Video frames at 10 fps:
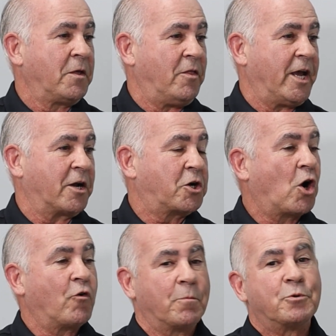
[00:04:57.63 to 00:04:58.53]
their
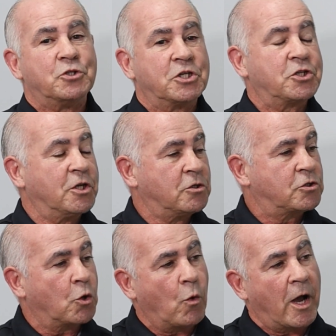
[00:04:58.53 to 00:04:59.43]
current
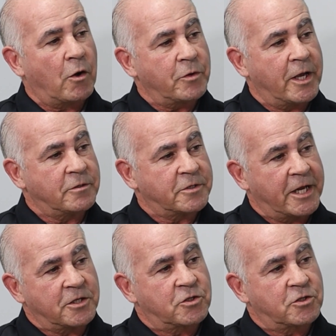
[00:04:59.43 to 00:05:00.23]
position to go out and get